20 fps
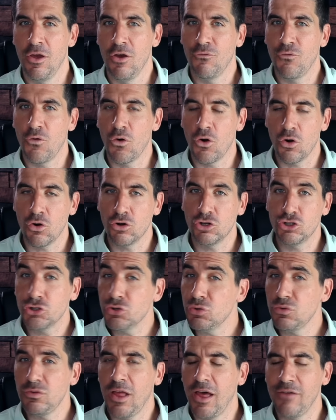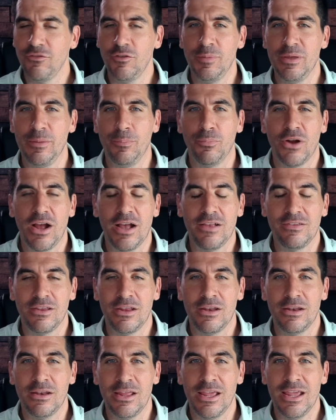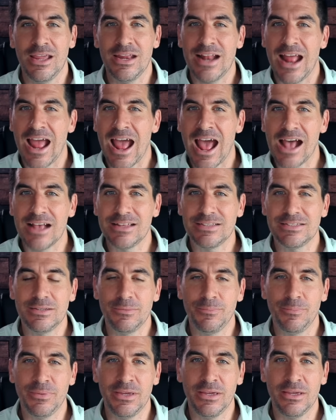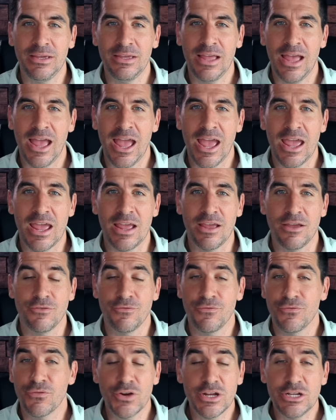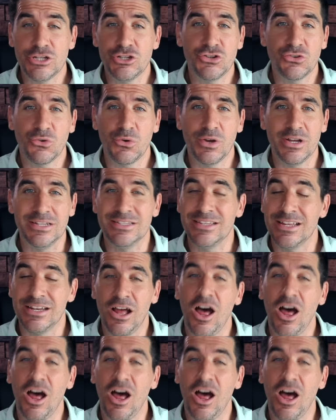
For true love to be present, it has to be a free choice and